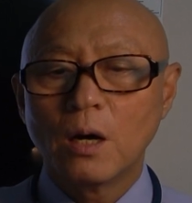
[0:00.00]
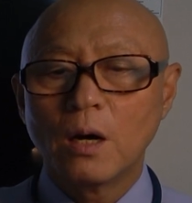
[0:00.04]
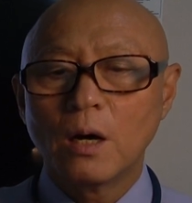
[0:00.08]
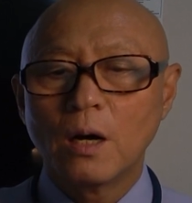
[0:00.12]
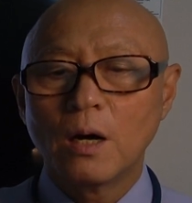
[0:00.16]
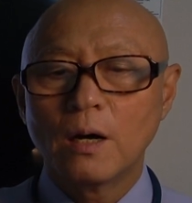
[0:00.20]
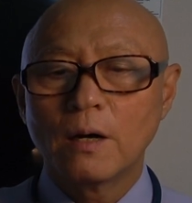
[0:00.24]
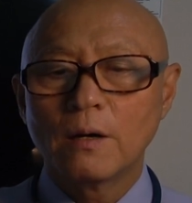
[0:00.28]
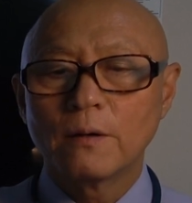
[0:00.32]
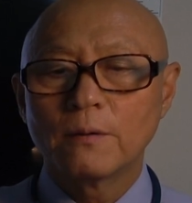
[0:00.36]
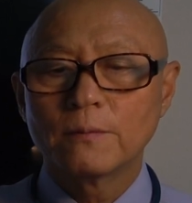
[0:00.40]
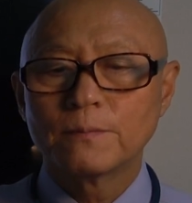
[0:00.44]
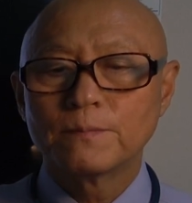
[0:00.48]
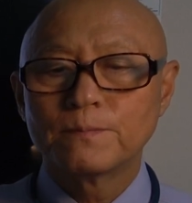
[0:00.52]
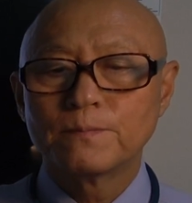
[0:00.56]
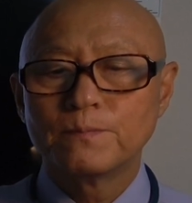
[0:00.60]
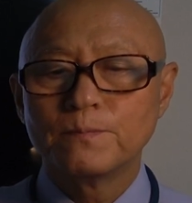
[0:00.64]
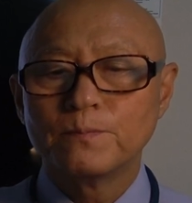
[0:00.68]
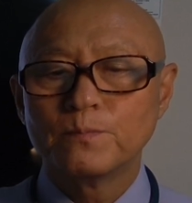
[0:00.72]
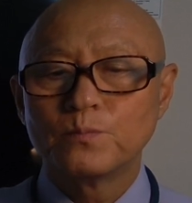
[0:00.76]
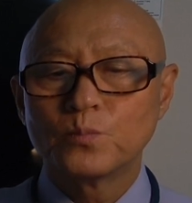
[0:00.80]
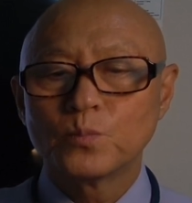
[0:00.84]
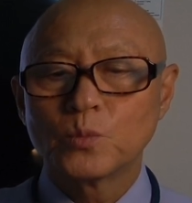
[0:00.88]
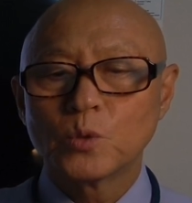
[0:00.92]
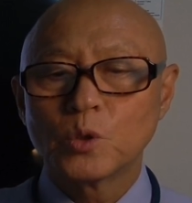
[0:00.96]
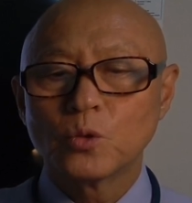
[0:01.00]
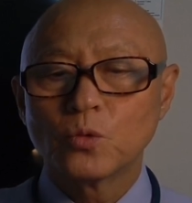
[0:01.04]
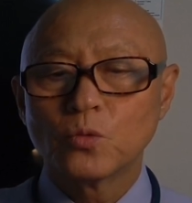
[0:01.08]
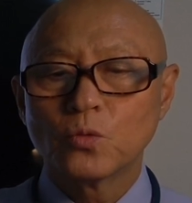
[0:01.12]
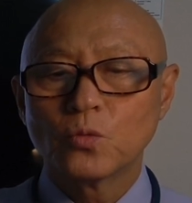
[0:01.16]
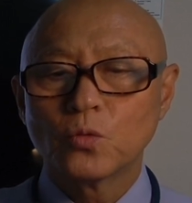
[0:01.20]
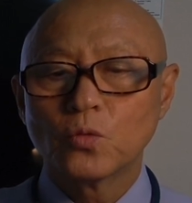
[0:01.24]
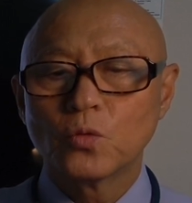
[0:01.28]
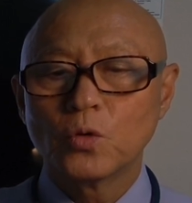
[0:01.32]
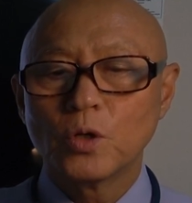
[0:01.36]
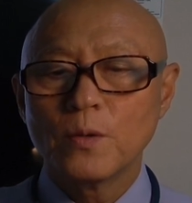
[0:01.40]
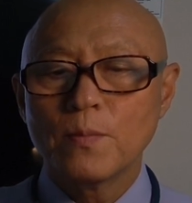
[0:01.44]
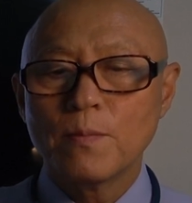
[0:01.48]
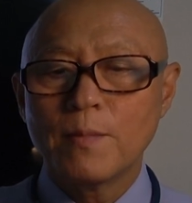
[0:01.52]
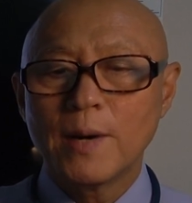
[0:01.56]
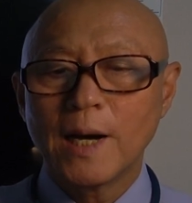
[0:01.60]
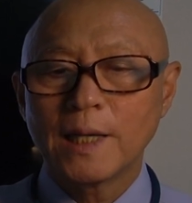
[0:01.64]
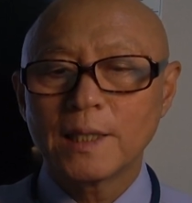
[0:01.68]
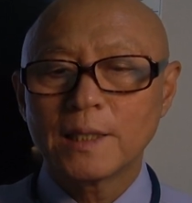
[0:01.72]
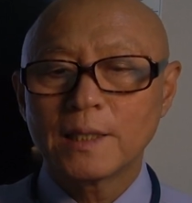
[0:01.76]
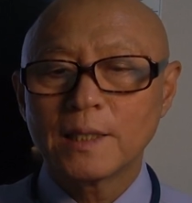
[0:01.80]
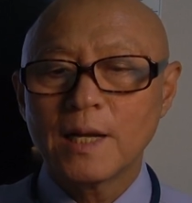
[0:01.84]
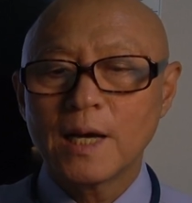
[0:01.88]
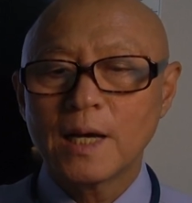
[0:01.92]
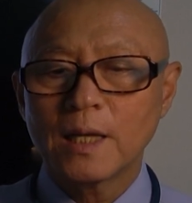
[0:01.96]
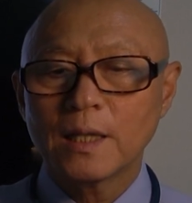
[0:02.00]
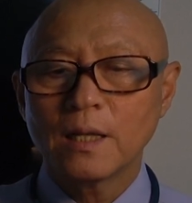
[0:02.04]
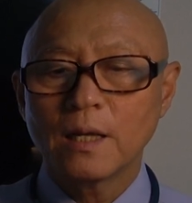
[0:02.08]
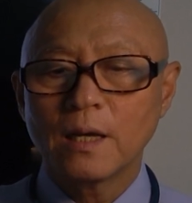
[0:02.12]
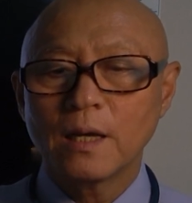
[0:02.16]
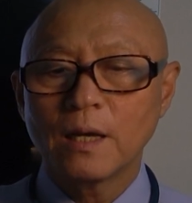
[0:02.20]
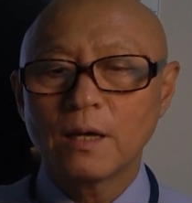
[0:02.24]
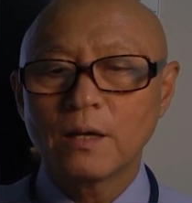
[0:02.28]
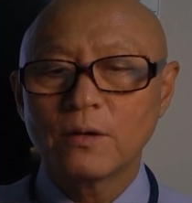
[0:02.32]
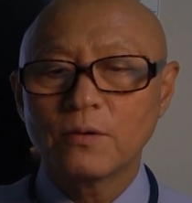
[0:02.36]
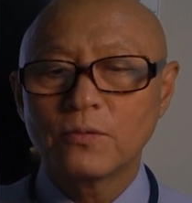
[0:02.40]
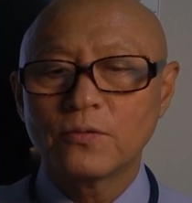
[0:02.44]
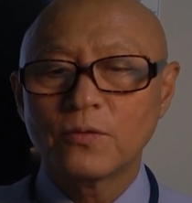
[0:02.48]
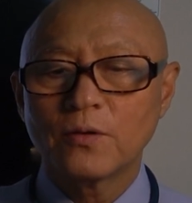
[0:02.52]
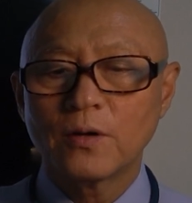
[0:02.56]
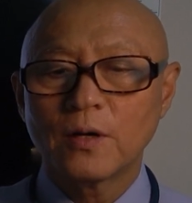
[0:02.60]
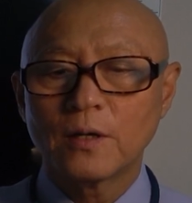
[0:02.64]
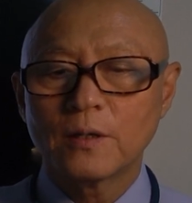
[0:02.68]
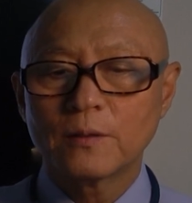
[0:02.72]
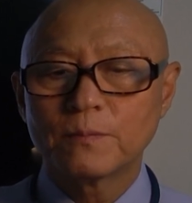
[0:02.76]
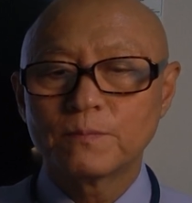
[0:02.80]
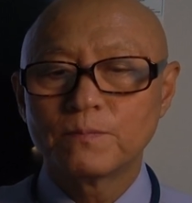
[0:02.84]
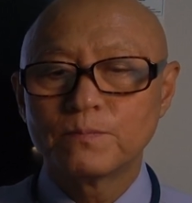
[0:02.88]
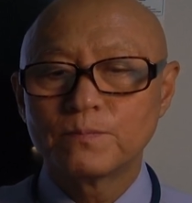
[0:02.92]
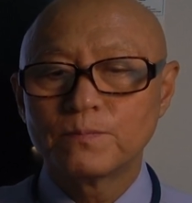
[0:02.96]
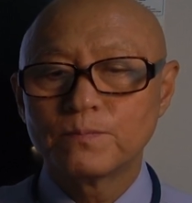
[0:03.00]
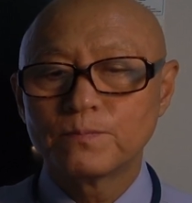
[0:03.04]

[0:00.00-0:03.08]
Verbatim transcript: Uh, we might not have a